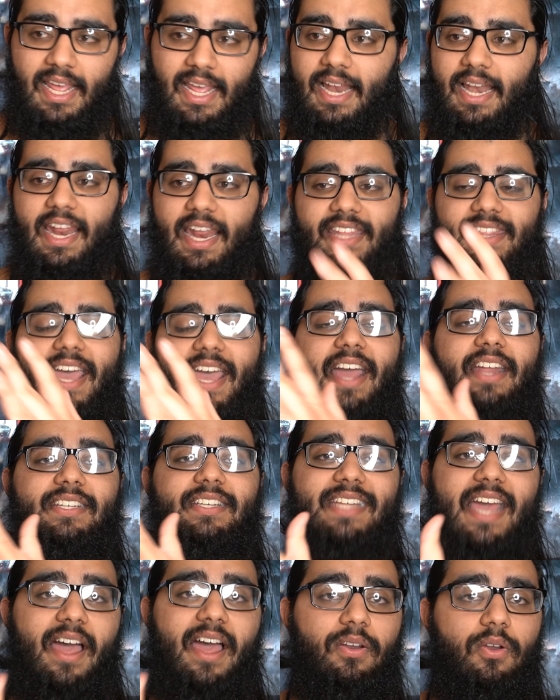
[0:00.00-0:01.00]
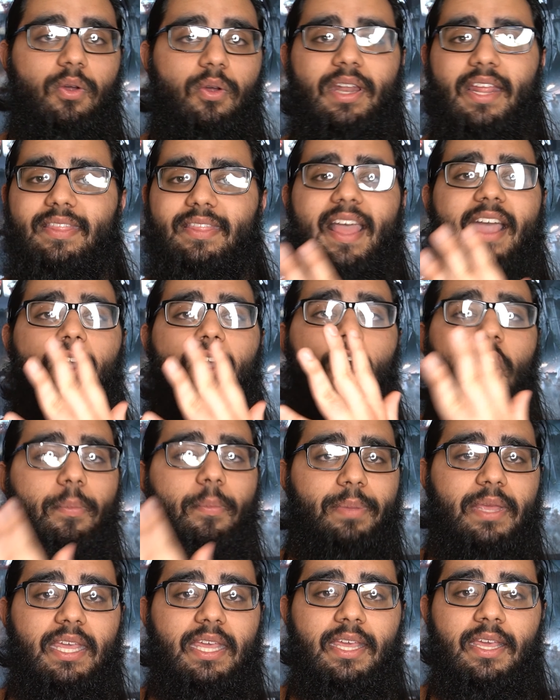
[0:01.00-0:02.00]
let that download, let that
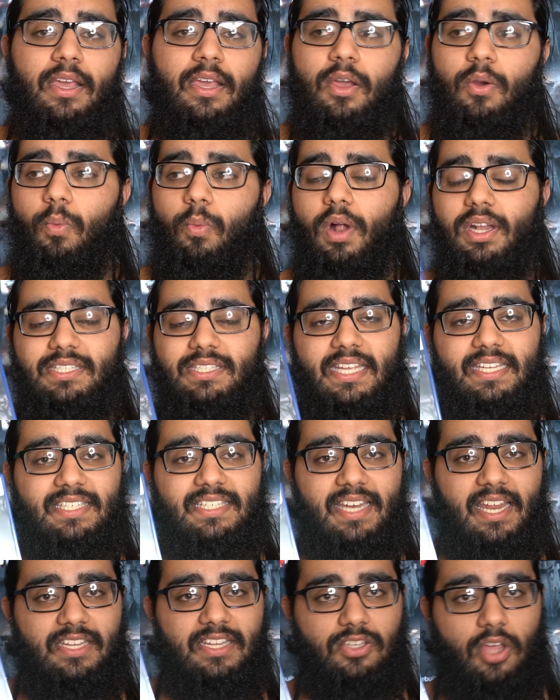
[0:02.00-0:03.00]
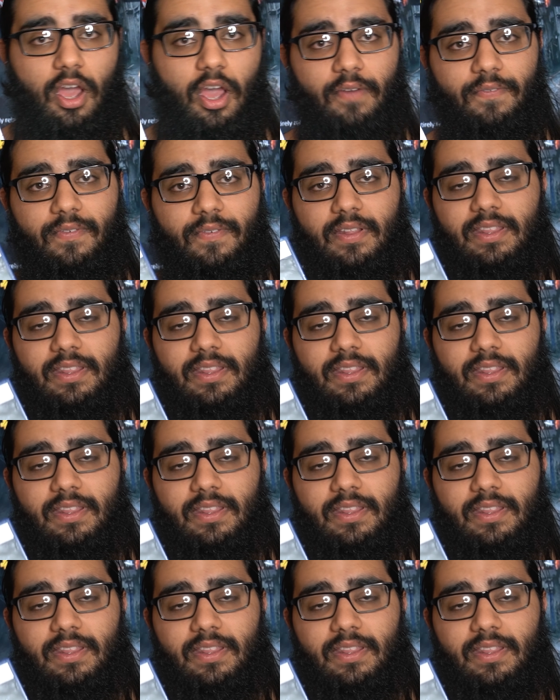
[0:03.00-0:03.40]
copy whilst the internet is off,